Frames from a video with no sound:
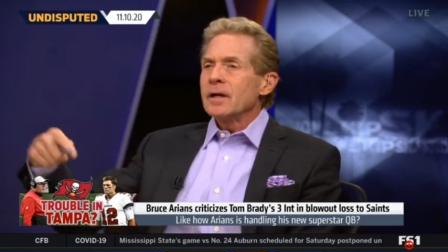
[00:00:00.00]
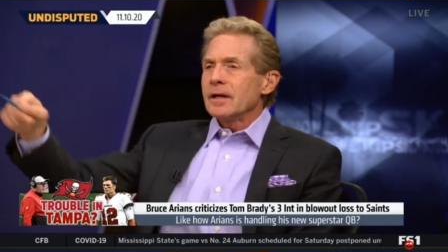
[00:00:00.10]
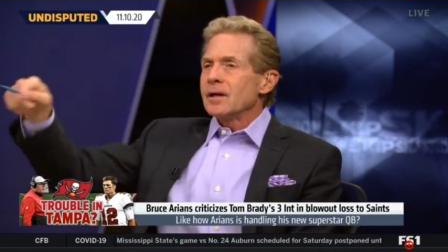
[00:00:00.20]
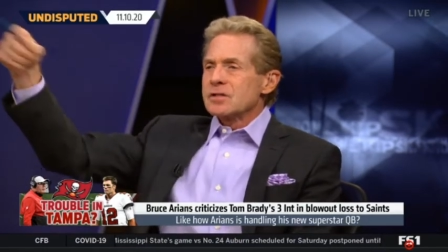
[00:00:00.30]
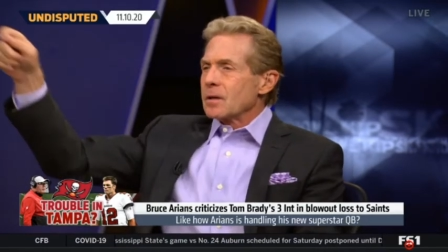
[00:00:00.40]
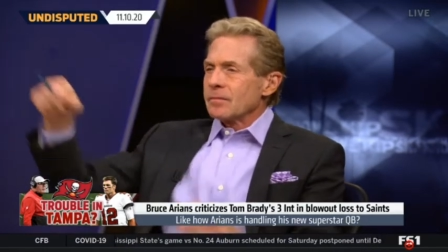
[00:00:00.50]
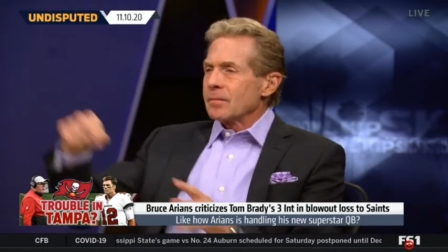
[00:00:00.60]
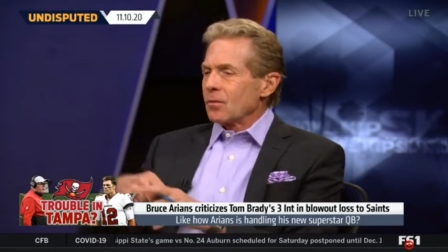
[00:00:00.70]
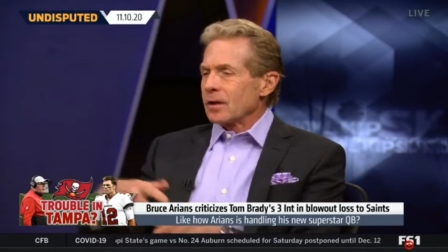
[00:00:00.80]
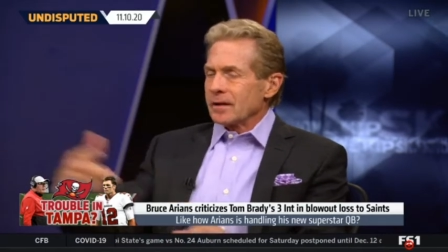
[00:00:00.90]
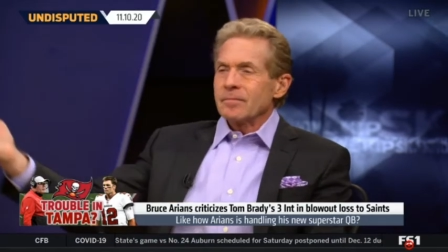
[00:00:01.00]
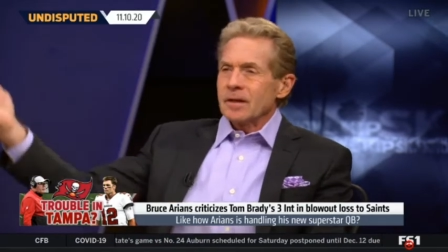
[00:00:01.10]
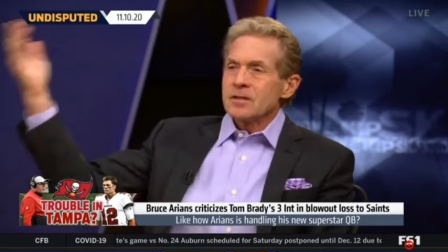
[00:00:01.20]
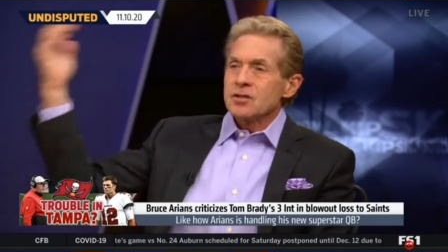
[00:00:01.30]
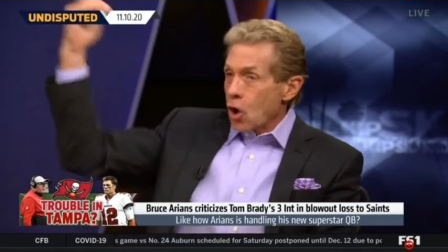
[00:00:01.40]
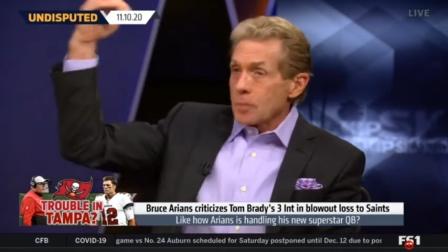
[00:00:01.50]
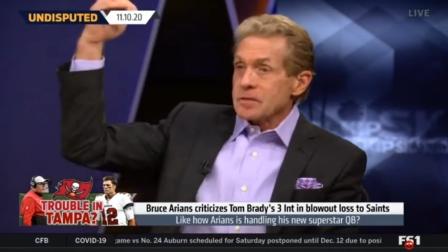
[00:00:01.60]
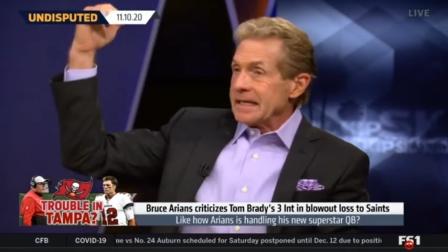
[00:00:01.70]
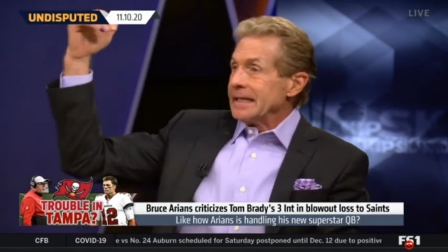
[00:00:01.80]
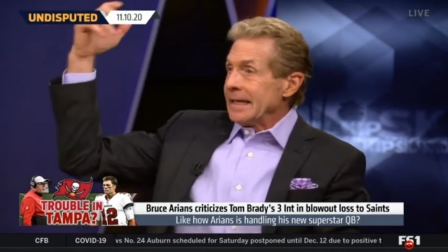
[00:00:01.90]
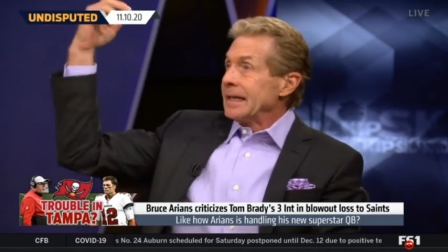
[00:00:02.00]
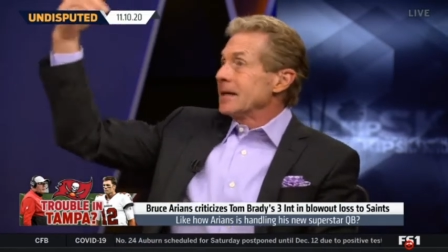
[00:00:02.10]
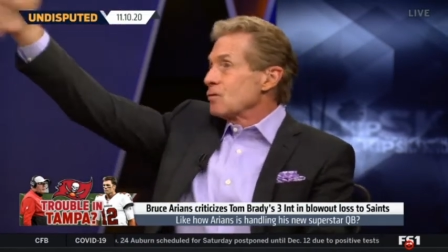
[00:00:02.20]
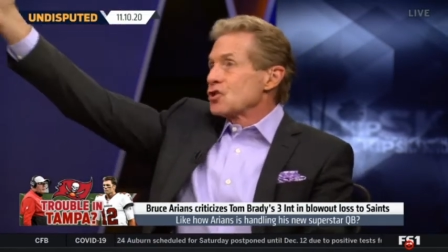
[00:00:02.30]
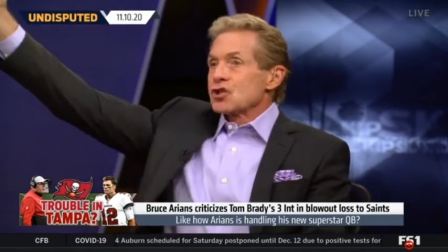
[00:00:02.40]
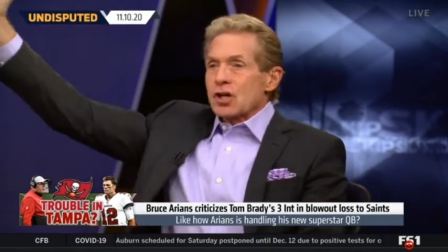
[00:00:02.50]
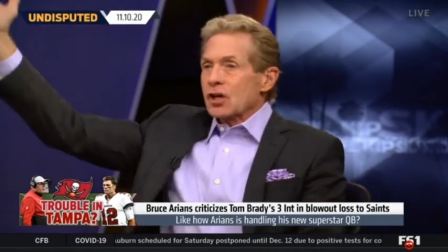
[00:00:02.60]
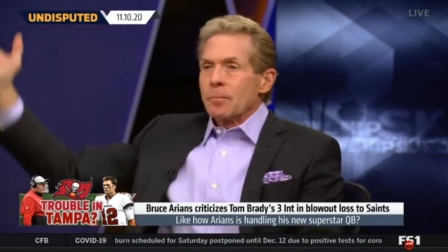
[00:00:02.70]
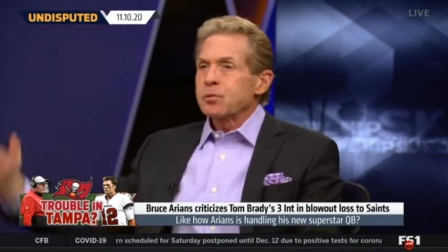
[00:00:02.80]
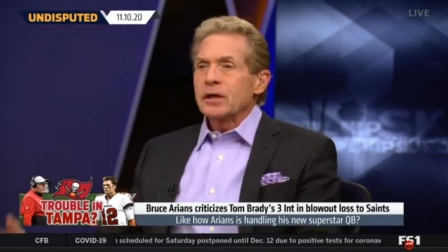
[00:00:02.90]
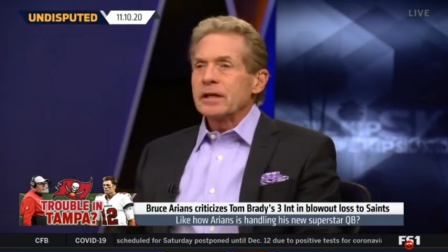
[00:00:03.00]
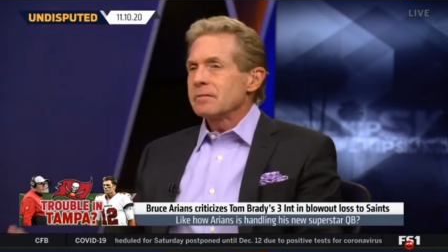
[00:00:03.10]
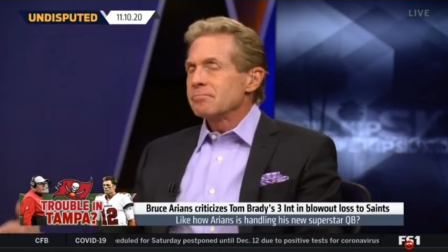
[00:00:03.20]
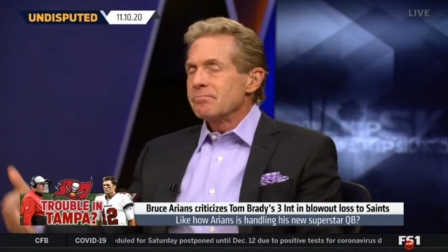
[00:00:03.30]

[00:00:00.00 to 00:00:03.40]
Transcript: It, it was a well, his arms getting right. hit, and it was right. just a complete right.